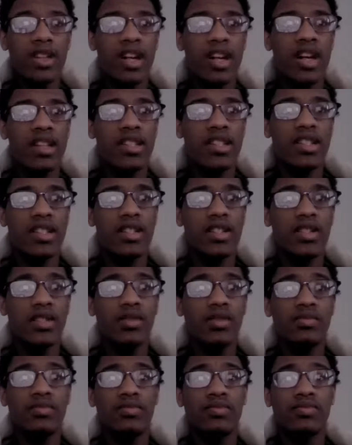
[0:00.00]

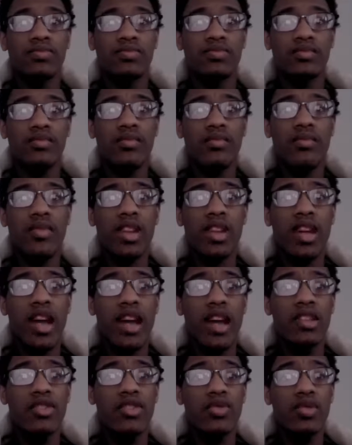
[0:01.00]
idea.
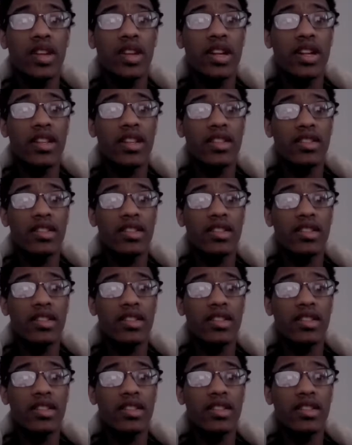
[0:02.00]
I do like